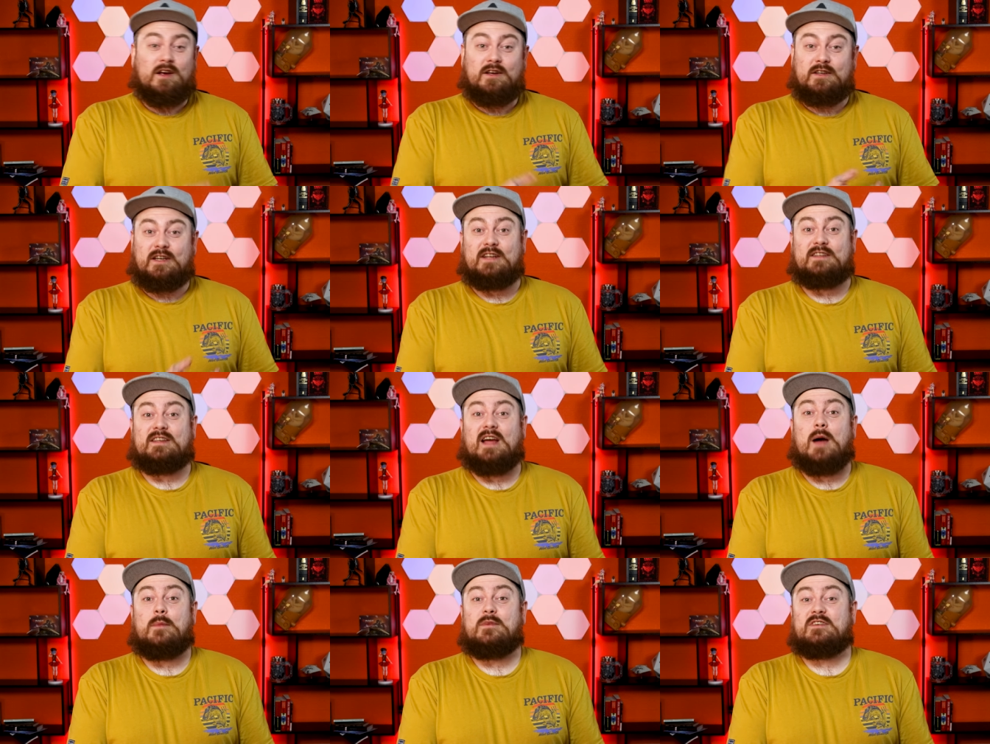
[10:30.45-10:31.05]

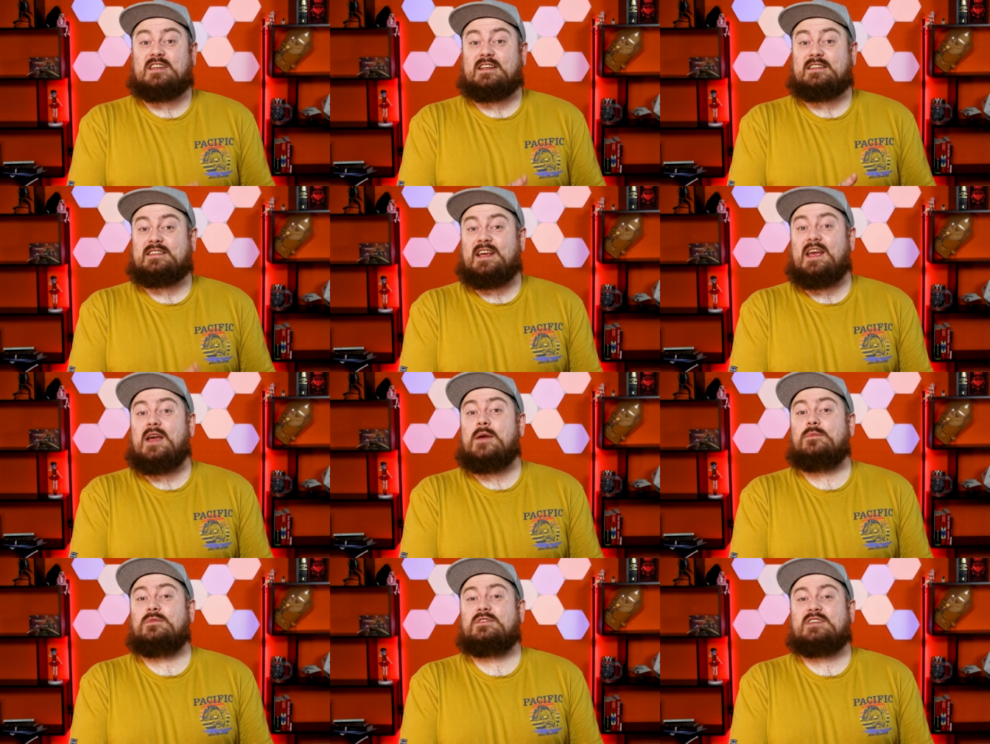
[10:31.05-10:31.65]
Kadama's
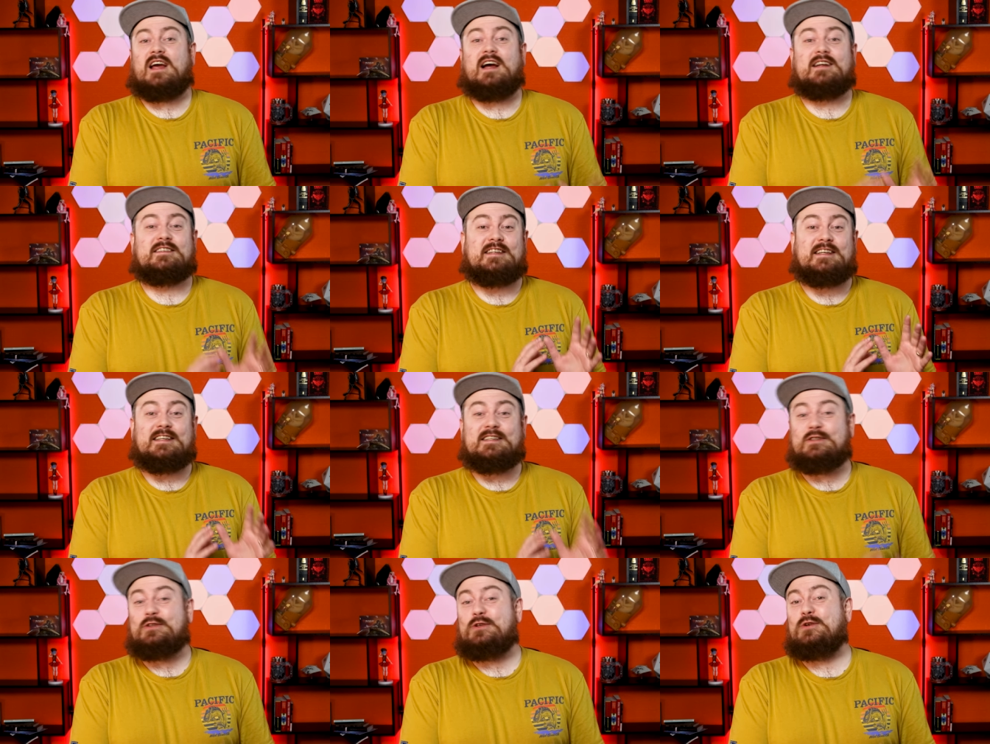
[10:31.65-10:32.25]
attempt at
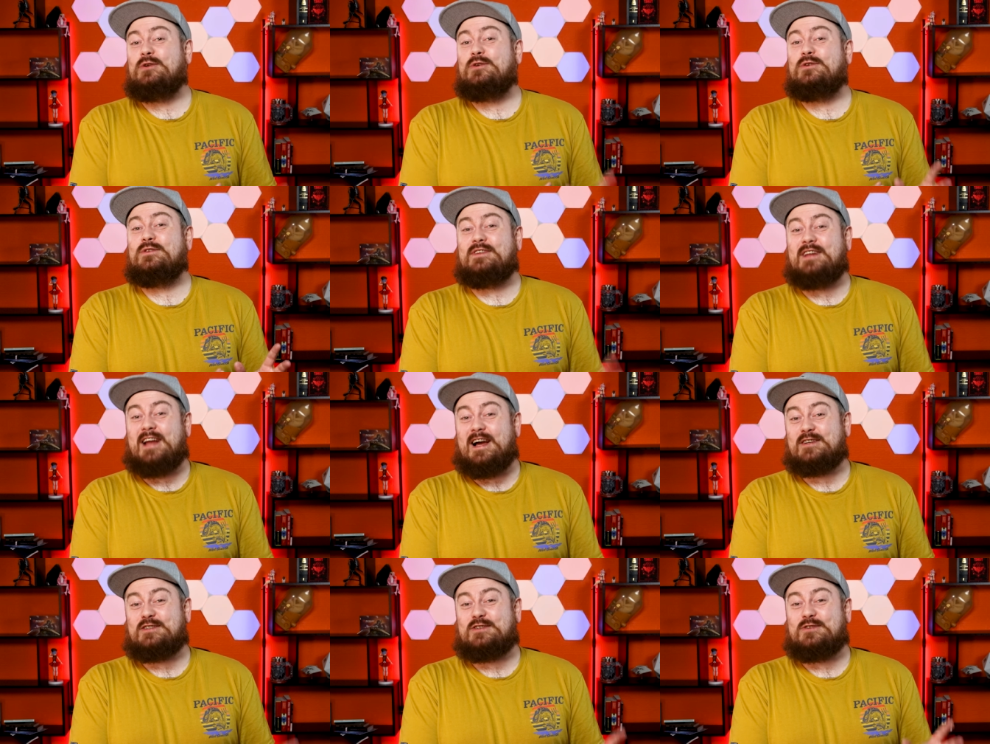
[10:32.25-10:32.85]
a new
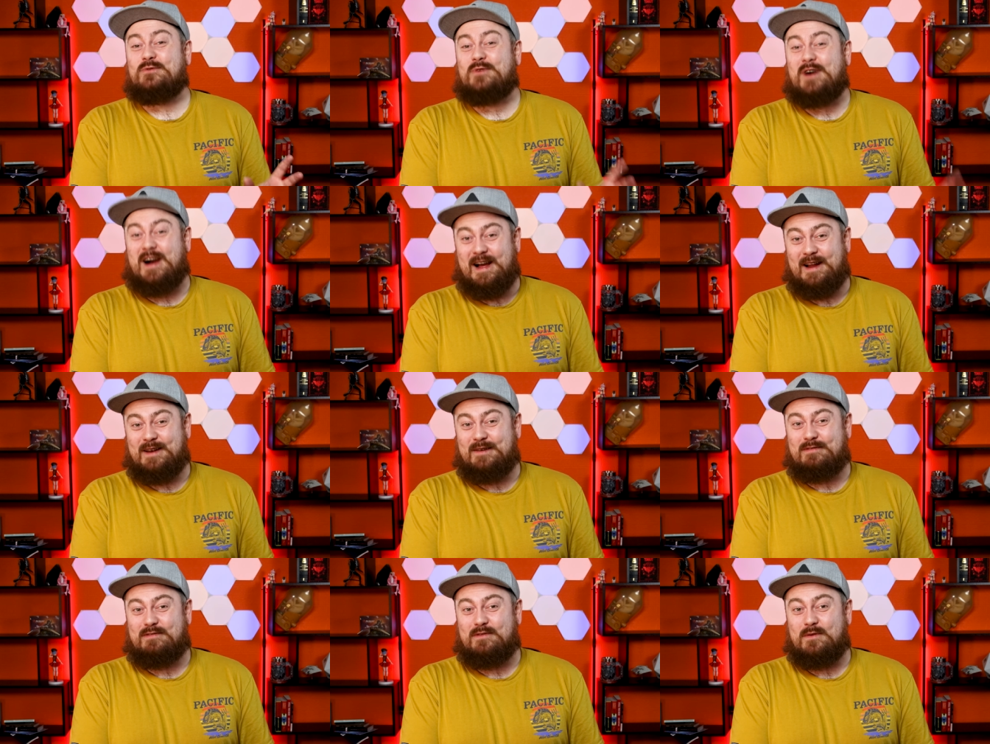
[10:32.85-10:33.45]
national
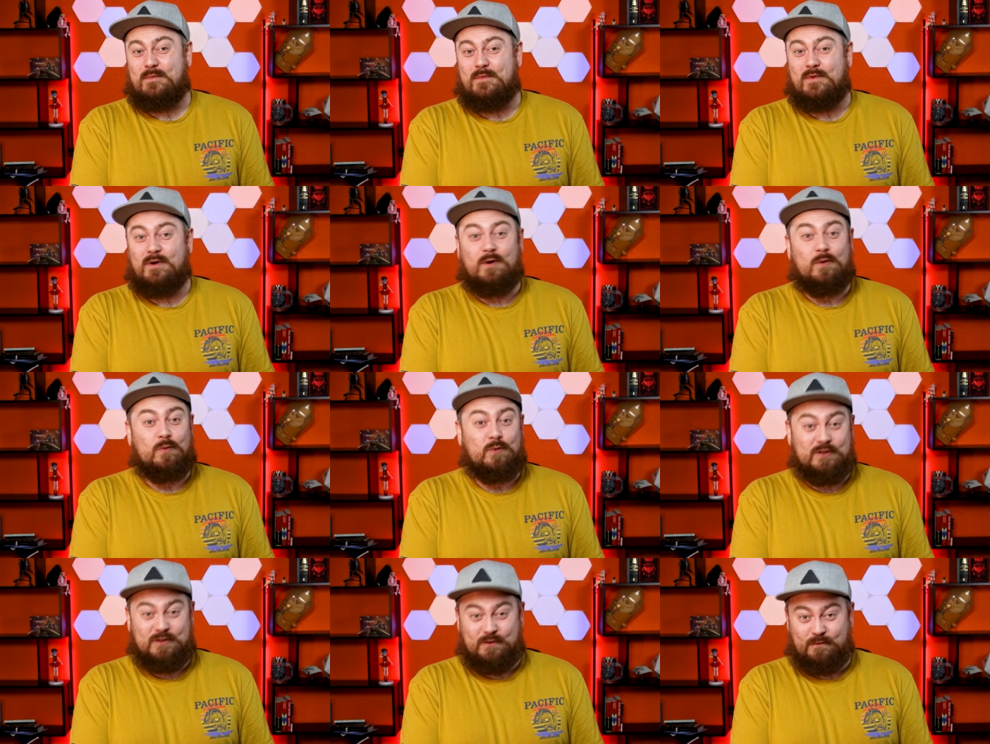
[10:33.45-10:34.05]
anthem
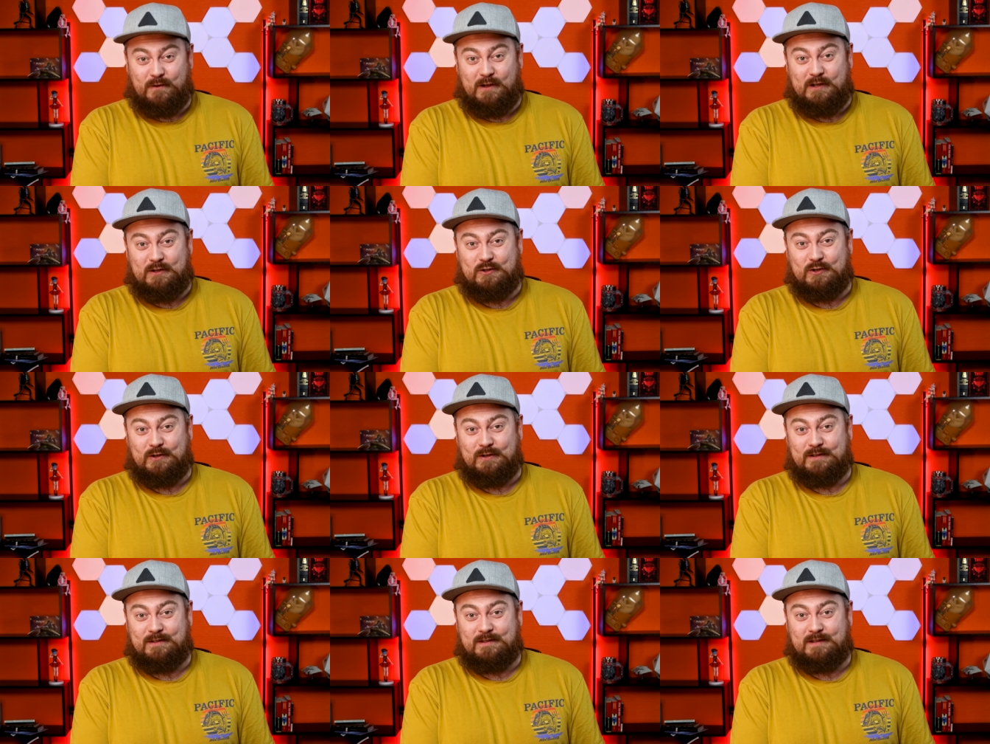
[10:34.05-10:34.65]
was
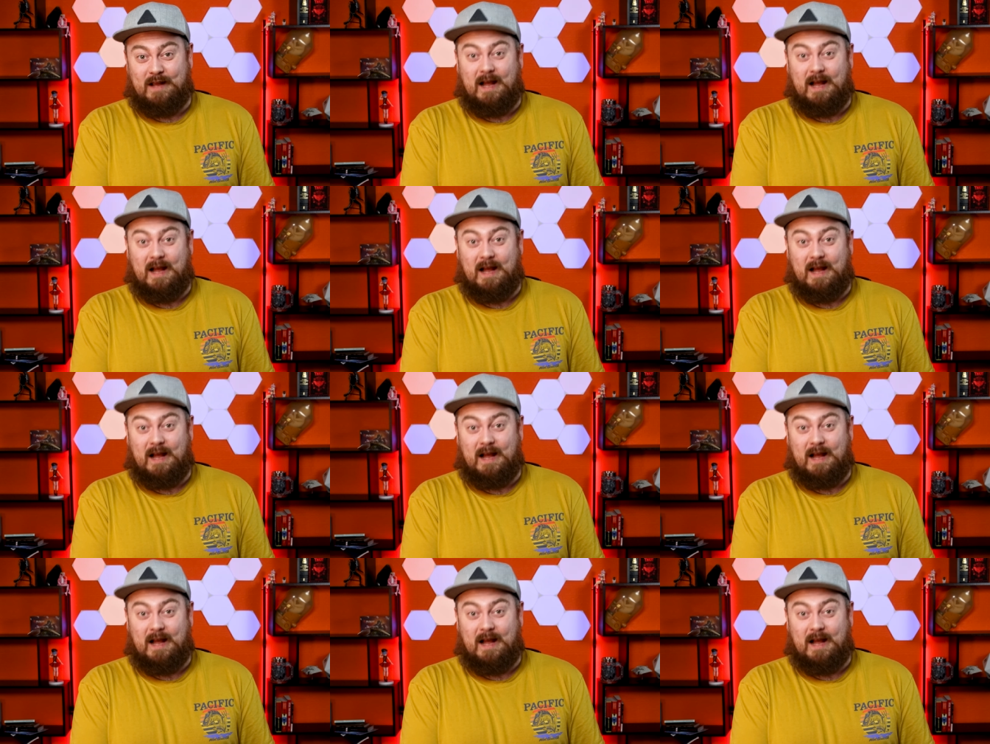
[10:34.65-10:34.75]
featured,